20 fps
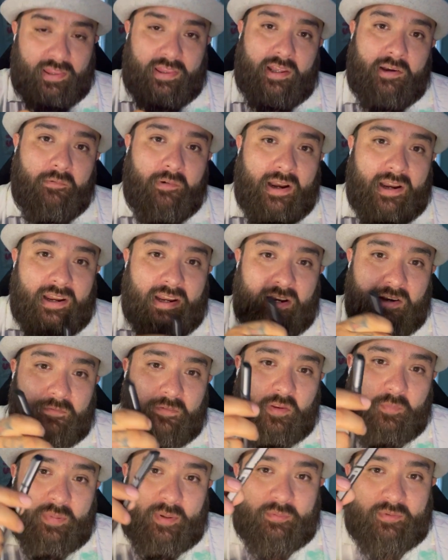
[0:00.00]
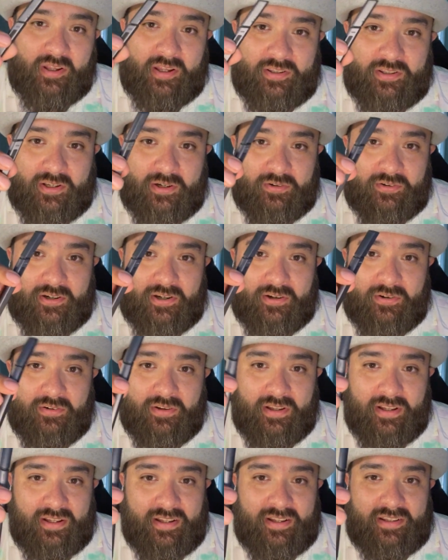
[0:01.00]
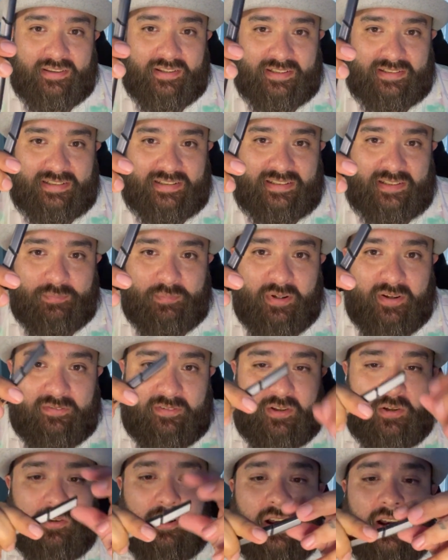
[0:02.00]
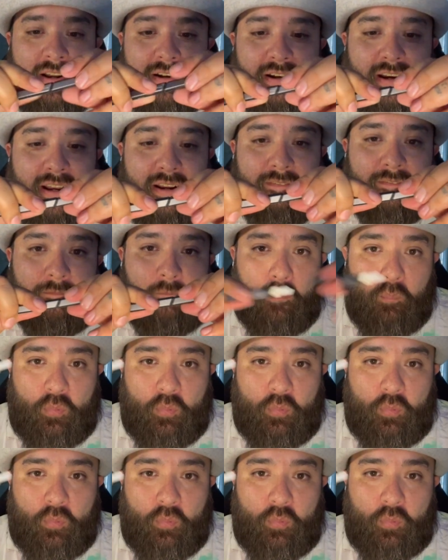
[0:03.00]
then right here, for the people that don't know, this is the Puffco hot knife.